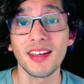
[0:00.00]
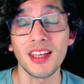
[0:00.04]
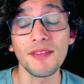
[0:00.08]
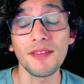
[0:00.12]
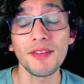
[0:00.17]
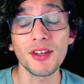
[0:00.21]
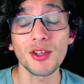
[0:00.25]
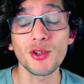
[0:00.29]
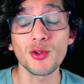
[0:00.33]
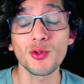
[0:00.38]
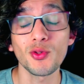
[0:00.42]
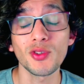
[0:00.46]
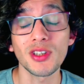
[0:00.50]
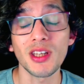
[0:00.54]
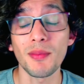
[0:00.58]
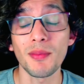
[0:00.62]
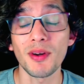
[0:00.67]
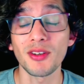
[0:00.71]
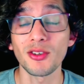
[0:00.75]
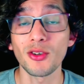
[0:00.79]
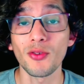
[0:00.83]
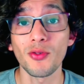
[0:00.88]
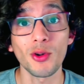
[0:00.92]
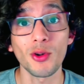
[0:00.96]
giving you the
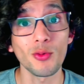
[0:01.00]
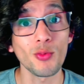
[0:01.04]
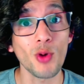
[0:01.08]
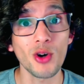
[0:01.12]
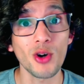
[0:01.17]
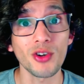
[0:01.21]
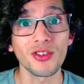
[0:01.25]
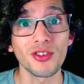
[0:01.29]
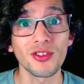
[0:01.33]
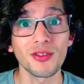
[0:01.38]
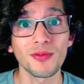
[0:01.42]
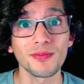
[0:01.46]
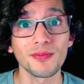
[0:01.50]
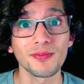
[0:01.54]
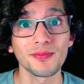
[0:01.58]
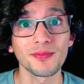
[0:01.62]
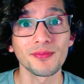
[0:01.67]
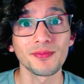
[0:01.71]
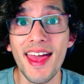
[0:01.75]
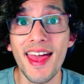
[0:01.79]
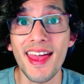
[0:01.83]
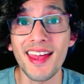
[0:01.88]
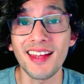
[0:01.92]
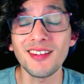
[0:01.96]
best of all worlds.
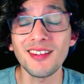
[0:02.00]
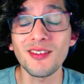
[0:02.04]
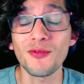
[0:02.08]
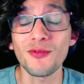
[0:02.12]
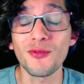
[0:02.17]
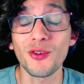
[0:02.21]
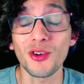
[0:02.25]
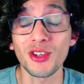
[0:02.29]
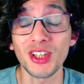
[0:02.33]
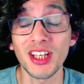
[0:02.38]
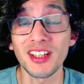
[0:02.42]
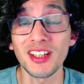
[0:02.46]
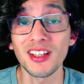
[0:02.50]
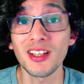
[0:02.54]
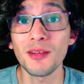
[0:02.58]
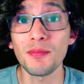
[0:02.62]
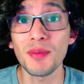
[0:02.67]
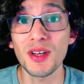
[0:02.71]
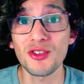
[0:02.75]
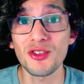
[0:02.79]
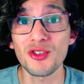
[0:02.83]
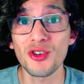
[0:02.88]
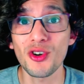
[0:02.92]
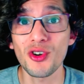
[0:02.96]
And for the entity
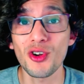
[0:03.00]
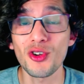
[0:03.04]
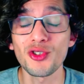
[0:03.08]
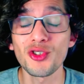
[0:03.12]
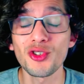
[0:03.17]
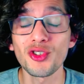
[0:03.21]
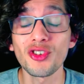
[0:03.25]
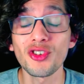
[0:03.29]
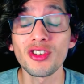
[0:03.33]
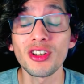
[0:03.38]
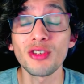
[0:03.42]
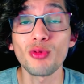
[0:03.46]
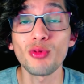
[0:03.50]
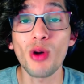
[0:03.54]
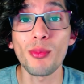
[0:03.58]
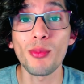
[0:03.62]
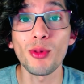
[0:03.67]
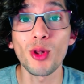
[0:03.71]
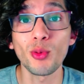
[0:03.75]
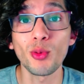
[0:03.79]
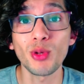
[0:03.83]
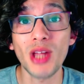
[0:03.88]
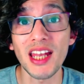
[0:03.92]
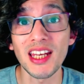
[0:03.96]
picture, you just need to
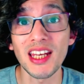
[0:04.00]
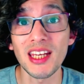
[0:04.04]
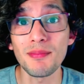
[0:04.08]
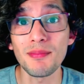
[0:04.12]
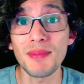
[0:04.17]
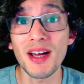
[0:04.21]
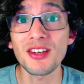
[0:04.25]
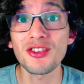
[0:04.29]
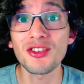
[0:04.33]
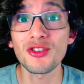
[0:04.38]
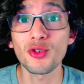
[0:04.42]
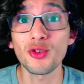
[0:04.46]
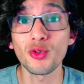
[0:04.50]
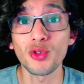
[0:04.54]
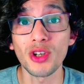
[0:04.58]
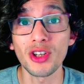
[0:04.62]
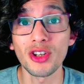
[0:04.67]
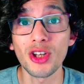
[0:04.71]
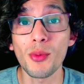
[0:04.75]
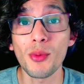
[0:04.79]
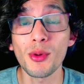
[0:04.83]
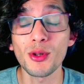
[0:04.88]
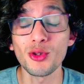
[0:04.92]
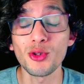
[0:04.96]
upload an image to the
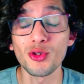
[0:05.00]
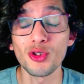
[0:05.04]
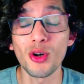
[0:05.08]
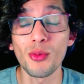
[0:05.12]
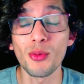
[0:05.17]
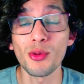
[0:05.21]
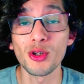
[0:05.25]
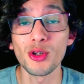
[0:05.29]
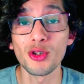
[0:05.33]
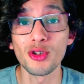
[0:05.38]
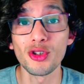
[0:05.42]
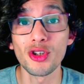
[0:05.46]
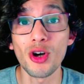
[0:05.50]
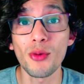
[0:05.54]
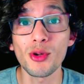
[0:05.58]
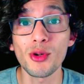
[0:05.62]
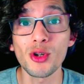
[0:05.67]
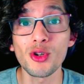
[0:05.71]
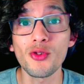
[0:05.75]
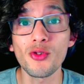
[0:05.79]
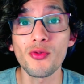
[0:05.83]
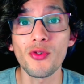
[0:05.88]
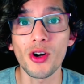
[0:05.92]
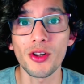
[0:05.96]

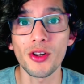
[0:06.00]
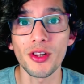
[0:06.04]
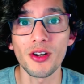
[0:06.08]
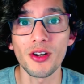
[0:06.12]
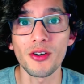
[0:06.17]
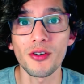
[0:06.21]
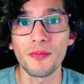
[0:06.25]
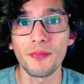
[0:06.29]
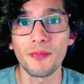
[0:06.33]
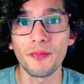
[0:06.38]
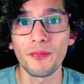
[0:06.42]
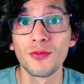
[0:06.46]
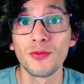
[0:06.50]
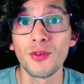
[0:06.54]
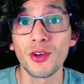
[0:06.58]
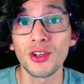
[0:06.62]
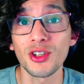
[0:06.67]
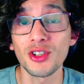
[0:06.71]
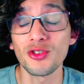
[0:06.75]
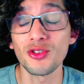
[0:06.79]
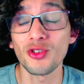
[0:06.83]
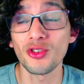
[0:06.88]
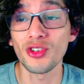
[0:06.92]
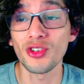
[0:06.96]
www folder. For this